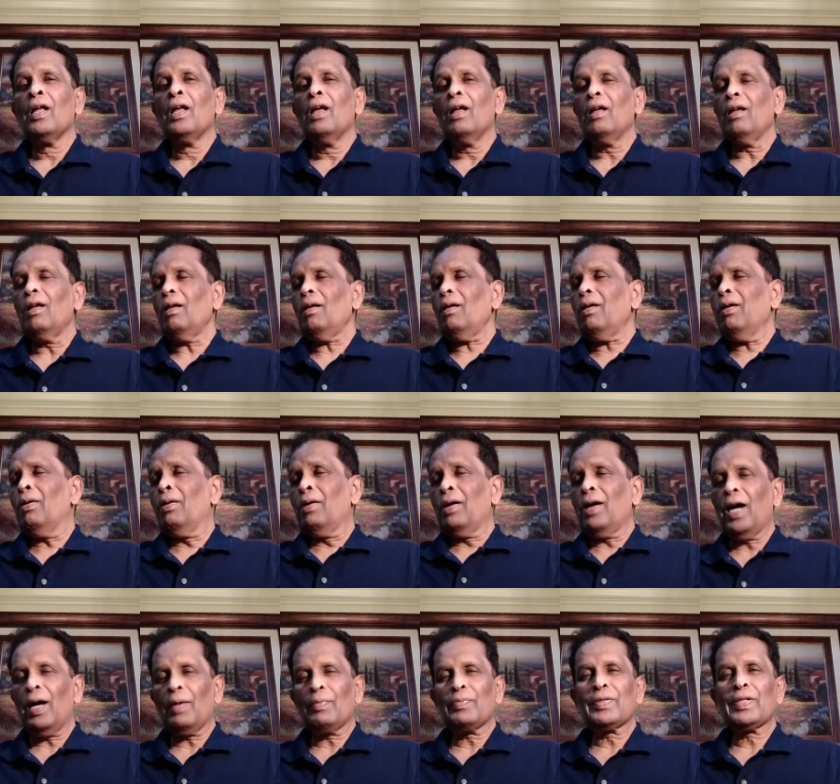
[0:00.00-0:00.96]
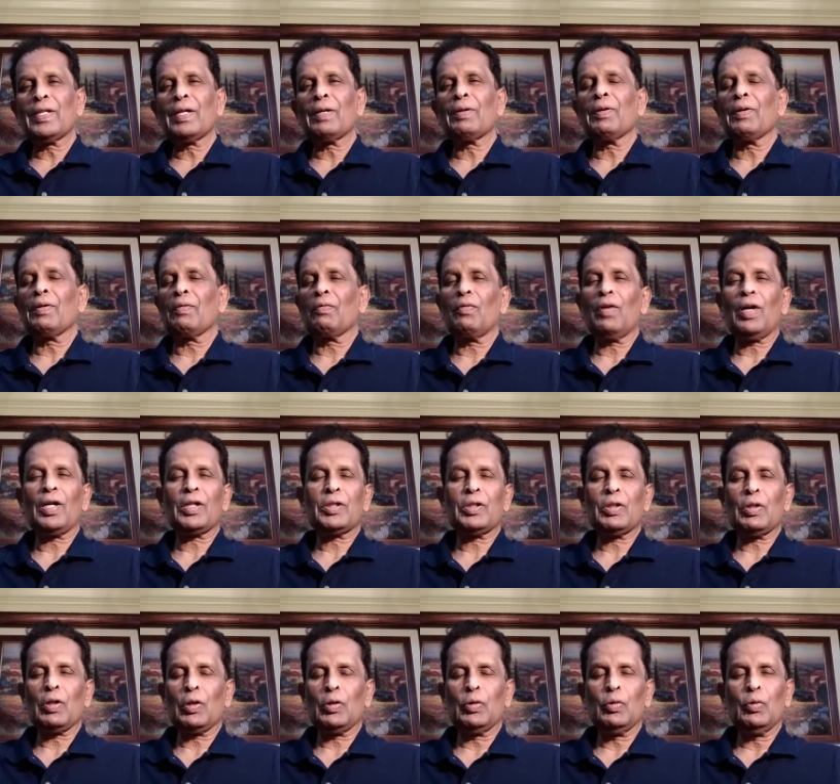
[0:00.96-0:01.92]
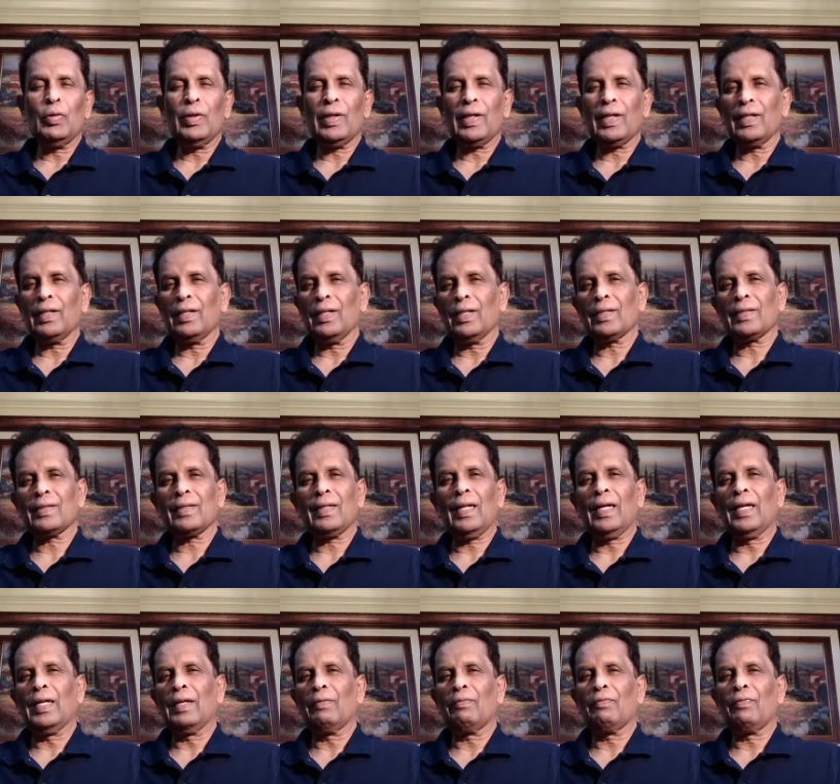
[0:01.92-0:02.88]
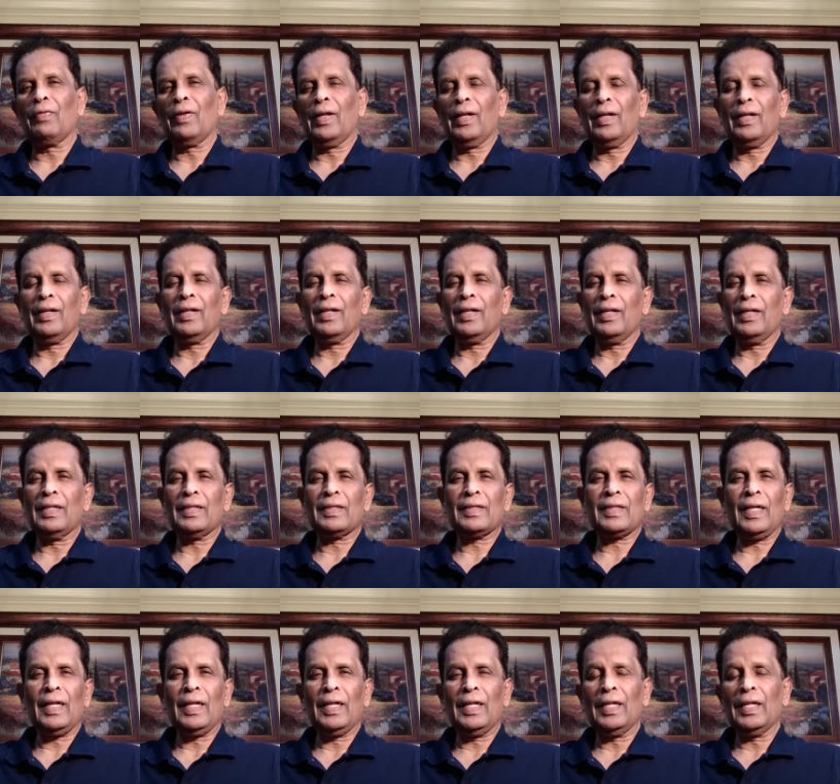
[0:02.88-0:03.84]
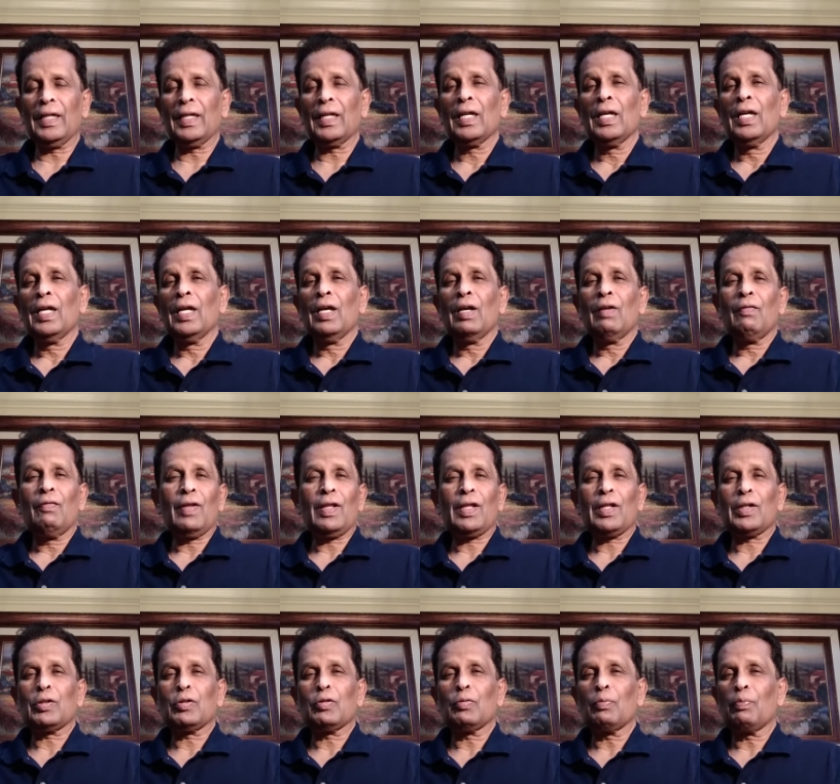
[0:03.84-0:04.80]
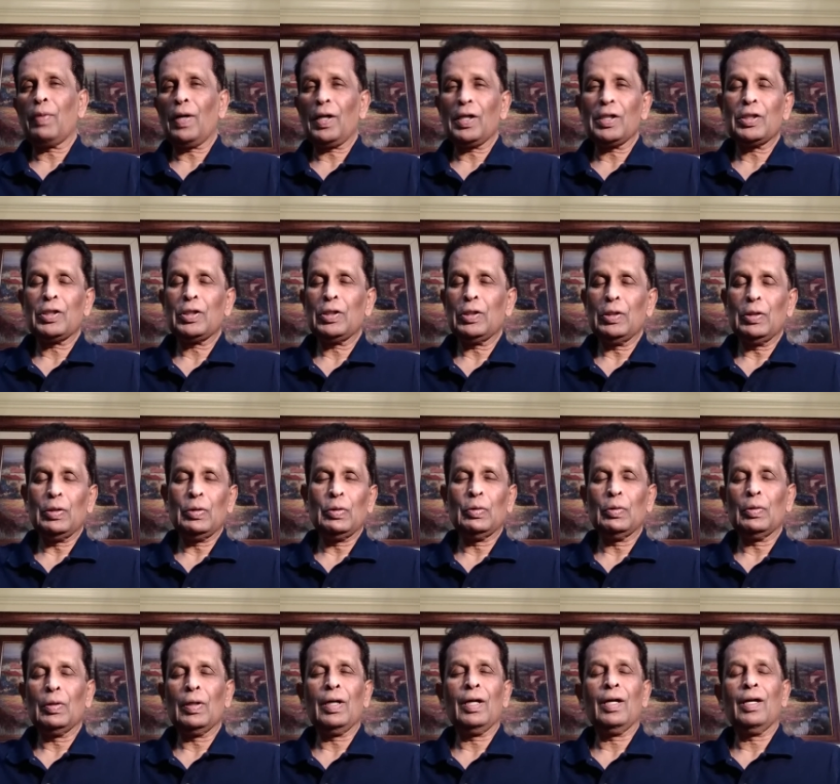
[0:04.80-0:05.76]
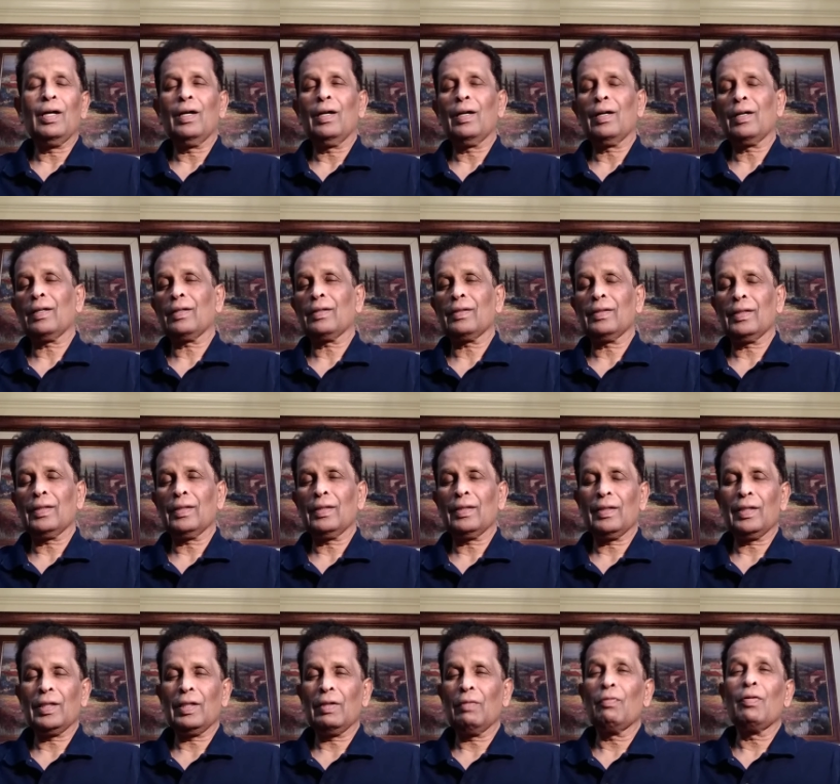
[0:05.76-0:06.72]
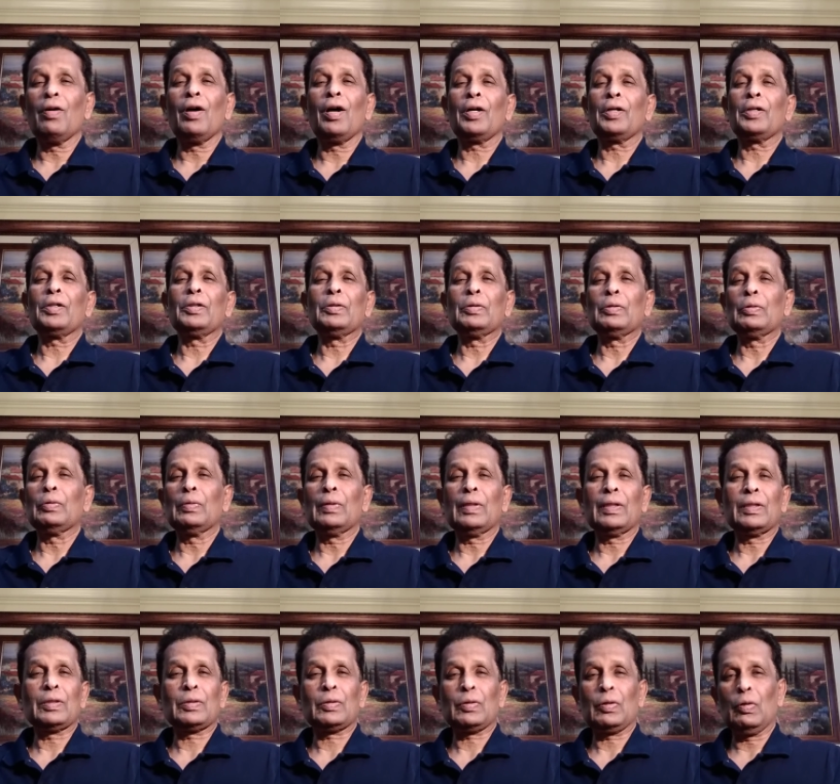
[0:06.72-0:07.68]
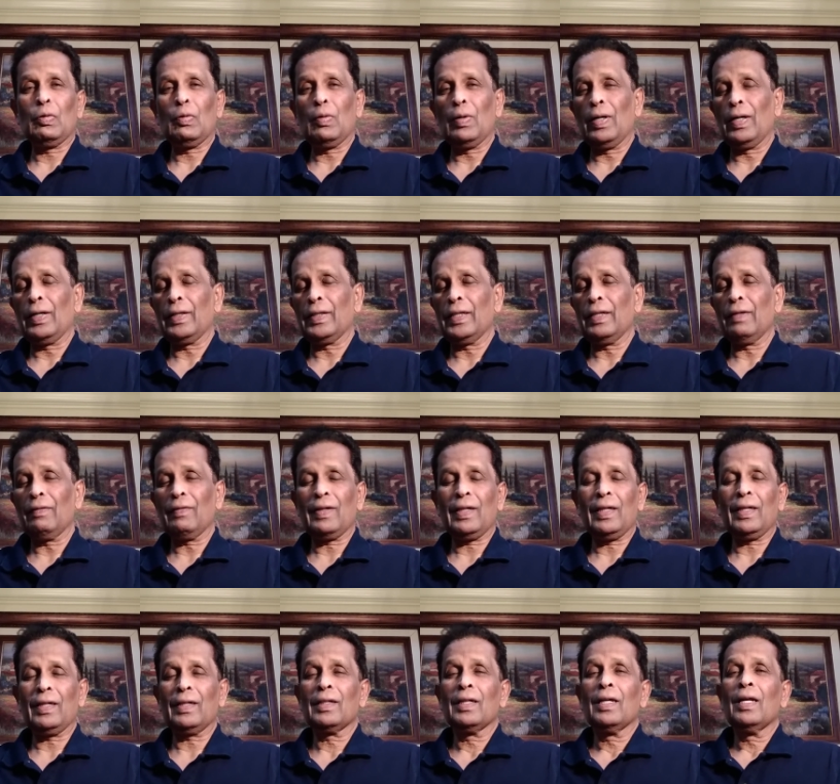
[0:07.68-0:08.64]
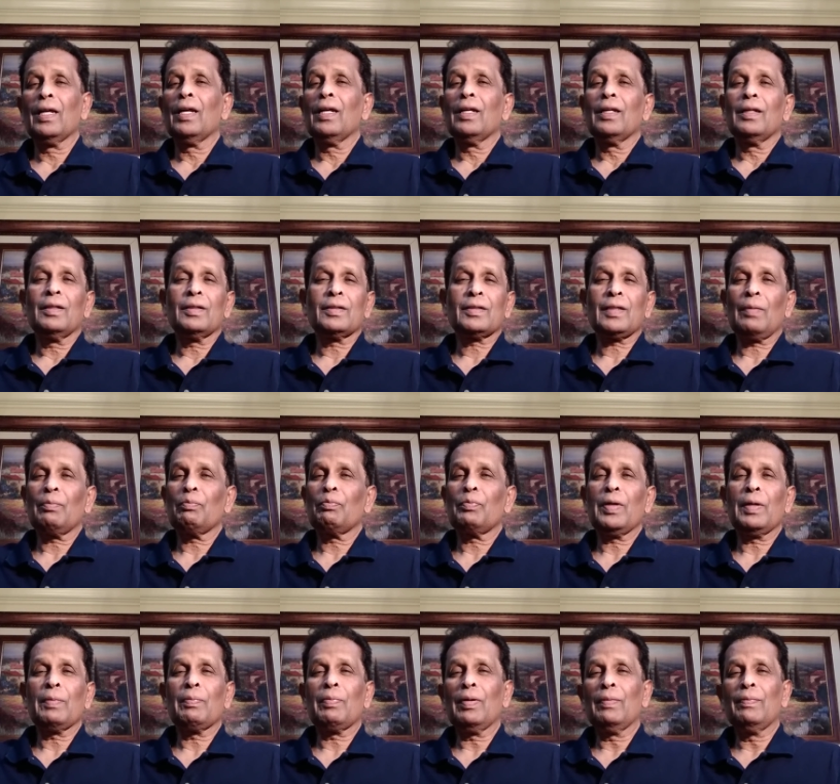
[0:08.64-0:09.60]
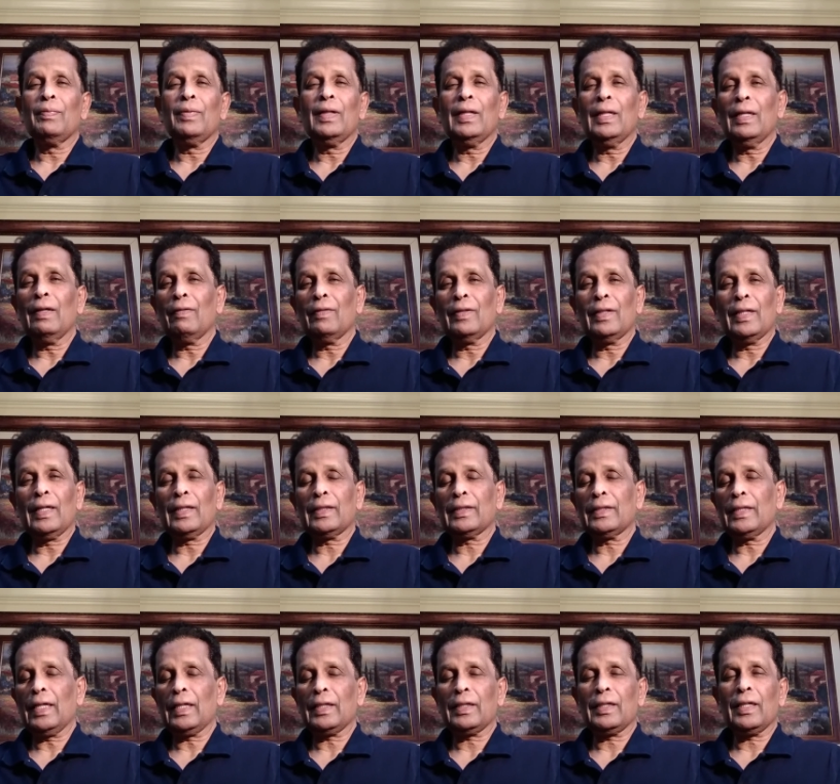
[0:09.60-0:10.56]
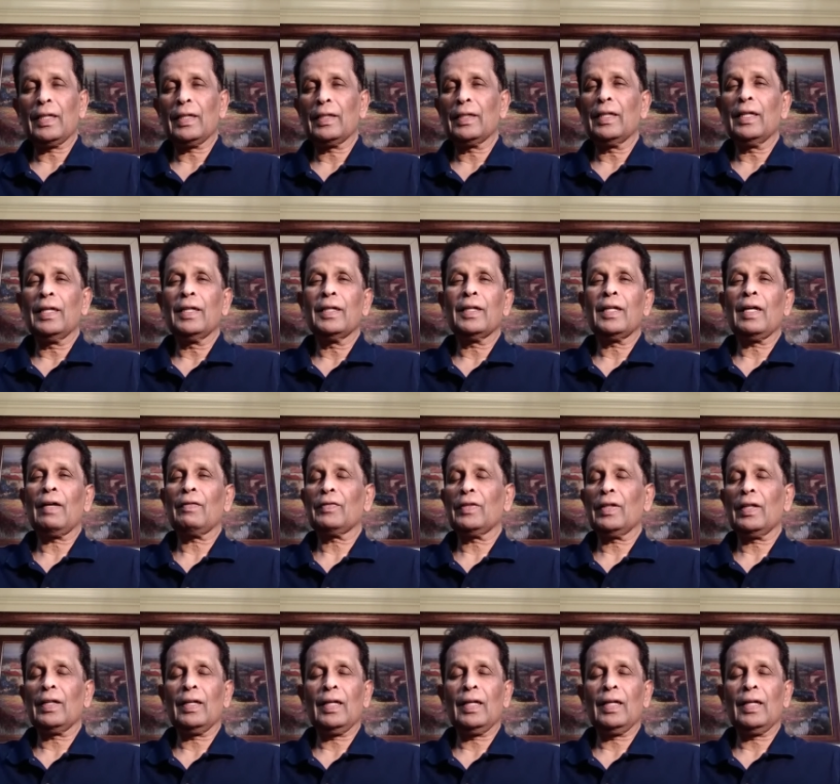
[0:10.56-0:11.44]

observing what you're doing in this life and deciding whether to punish you or reward you and so on. Even some people believe that at the end of their